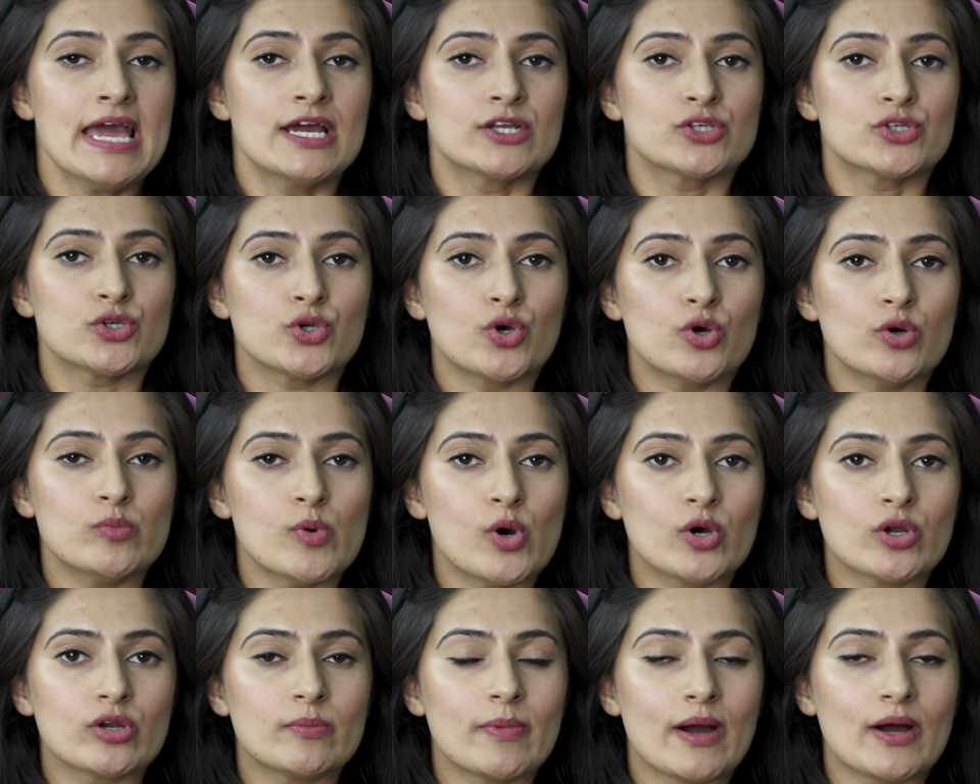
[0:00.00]
To know
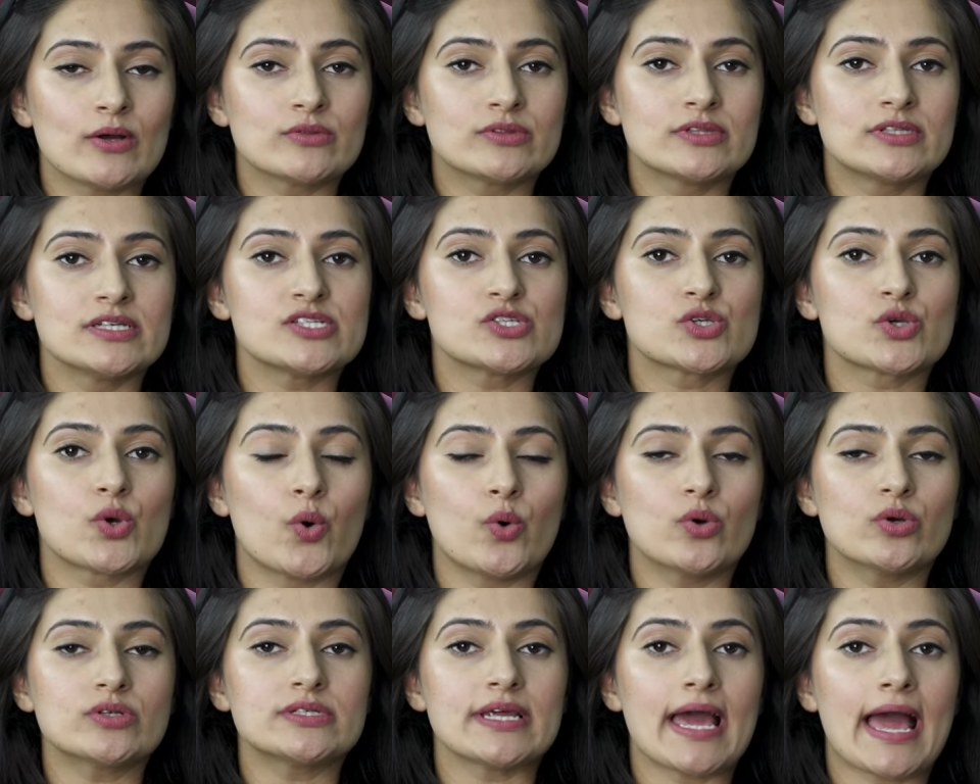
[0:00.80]
more about this
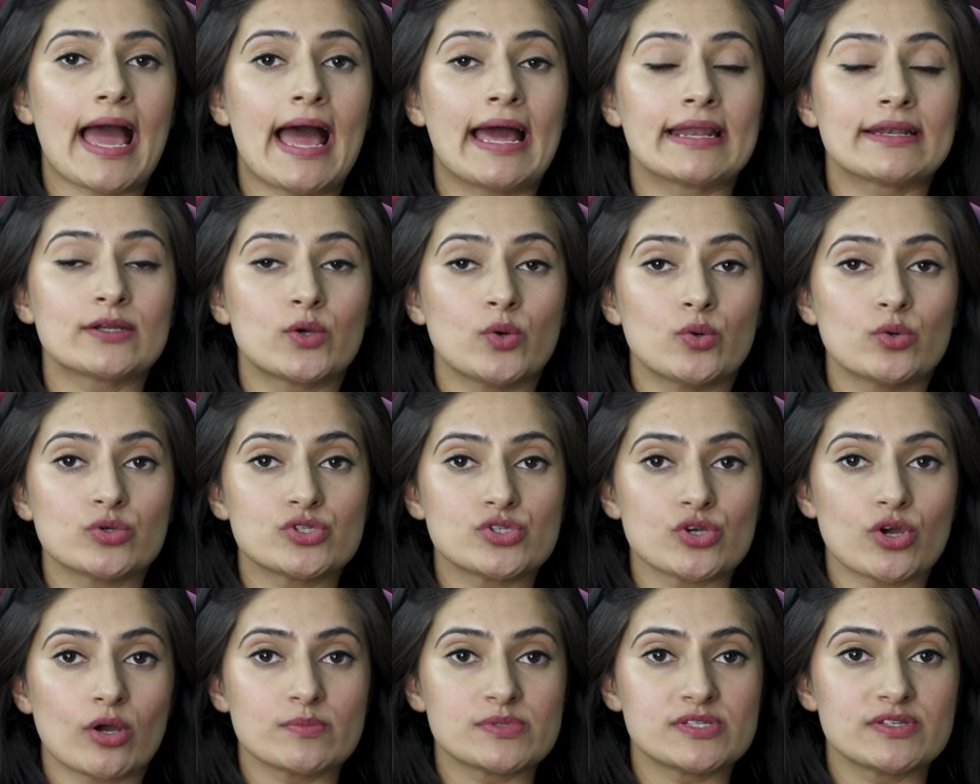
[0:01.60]
court and
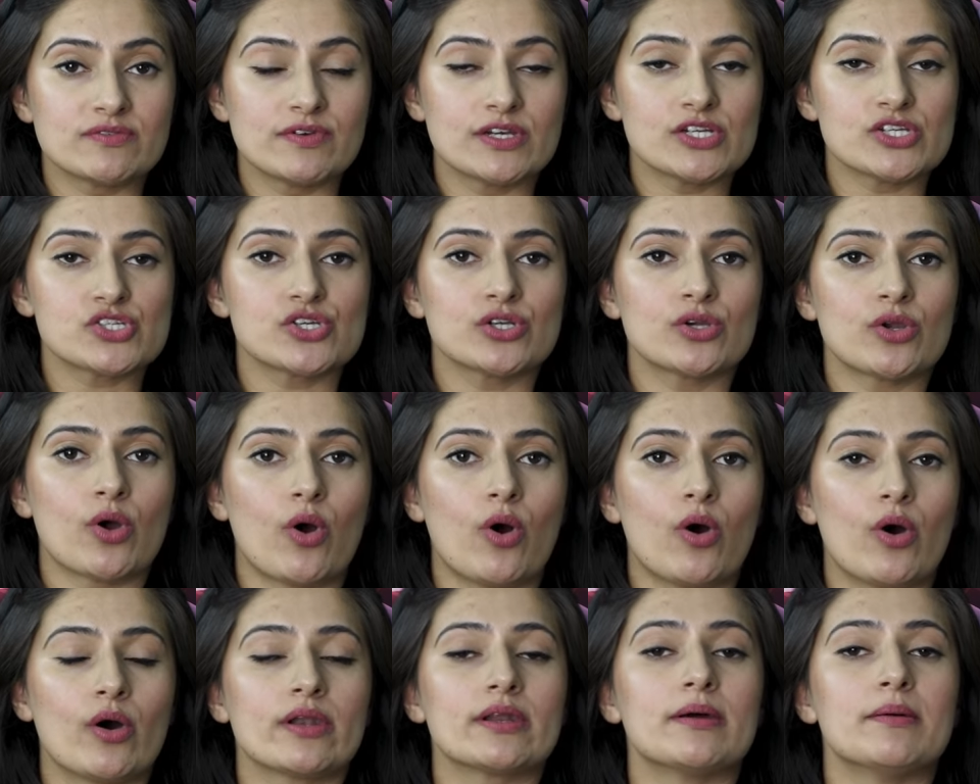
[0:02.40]
court's observation
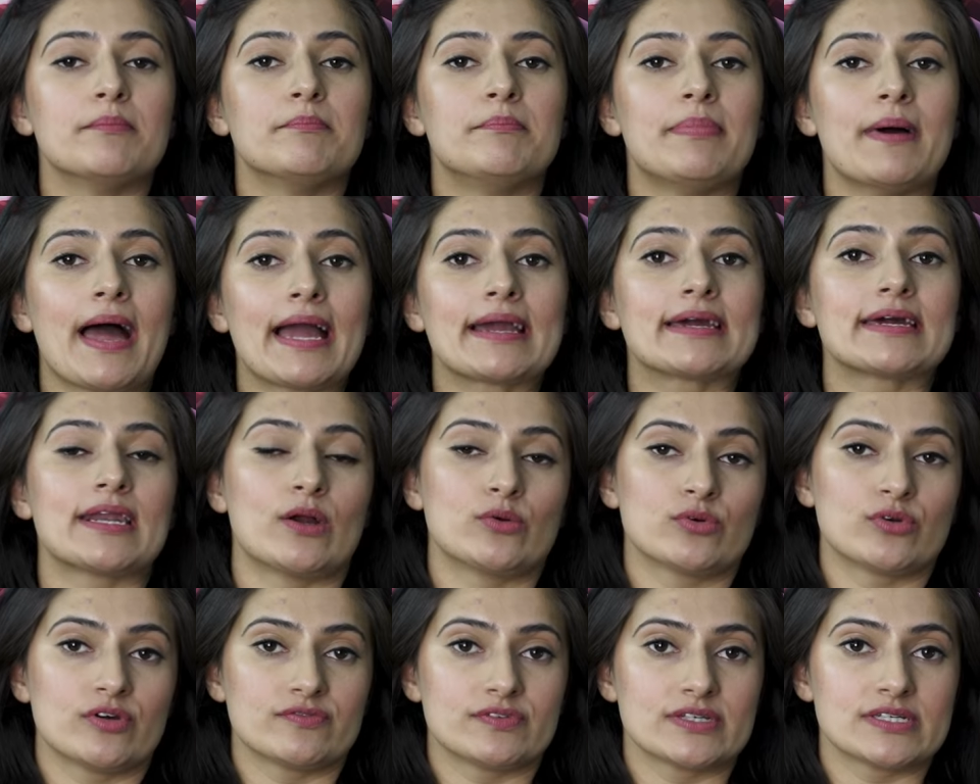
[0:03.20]
or
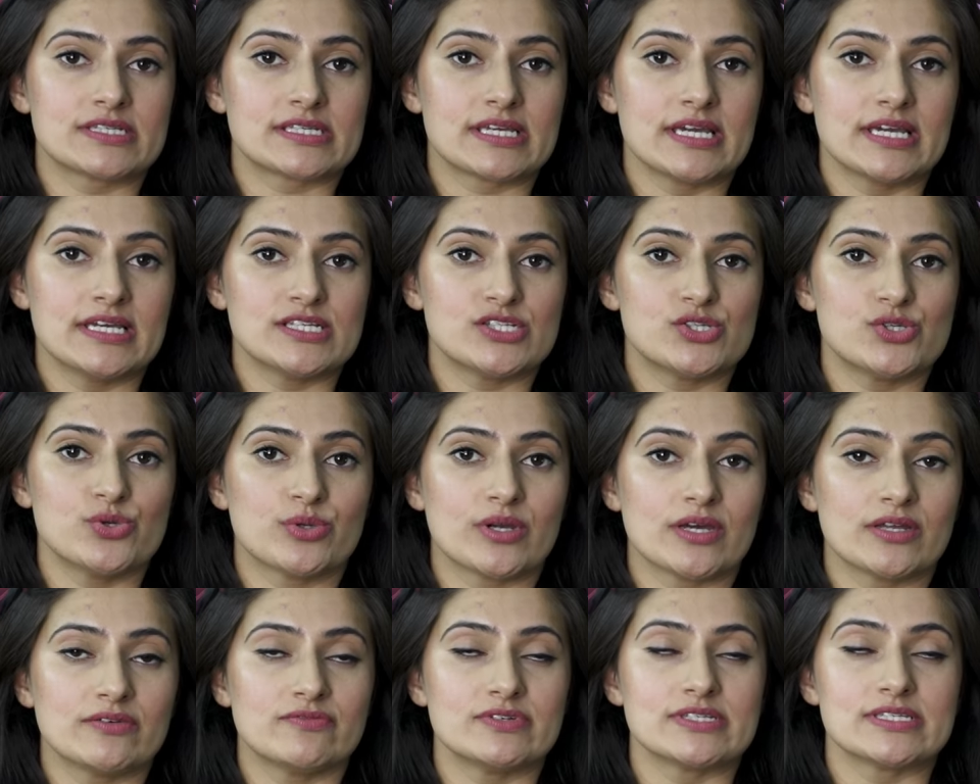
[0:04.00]
background of this case, you
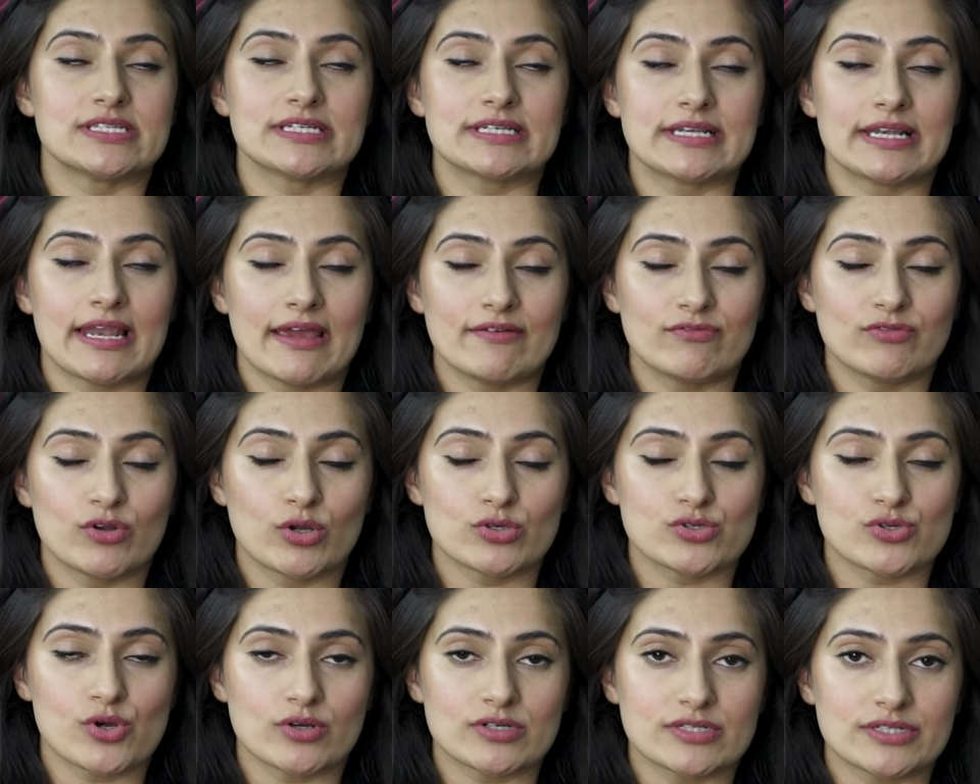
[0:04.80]
can visit
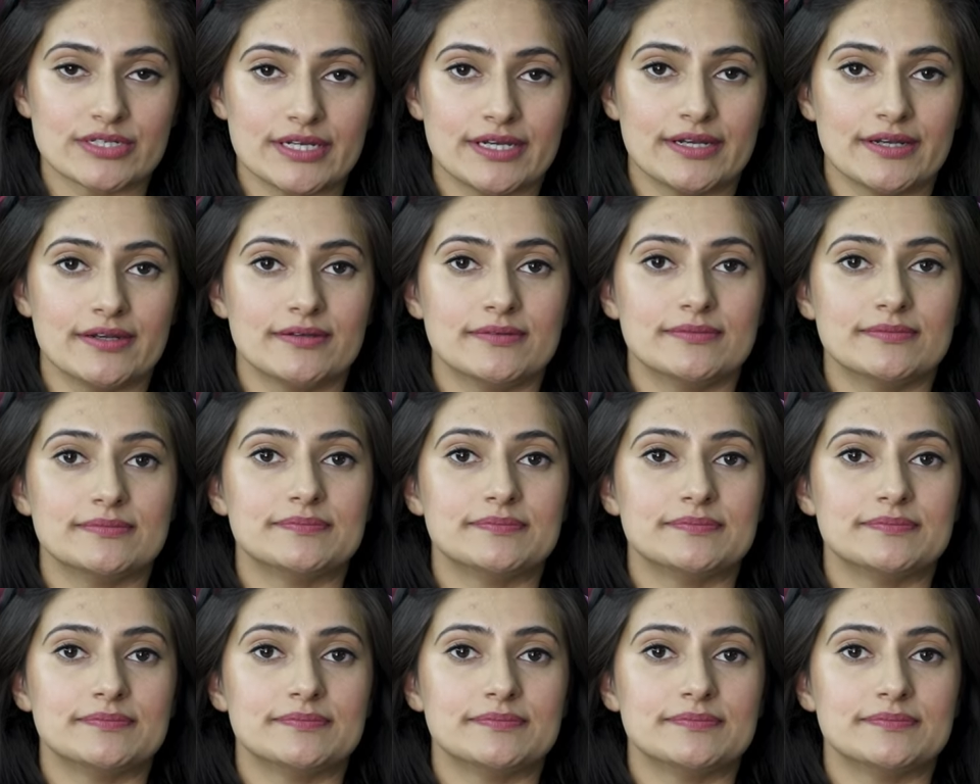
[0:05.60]
livelaw.in.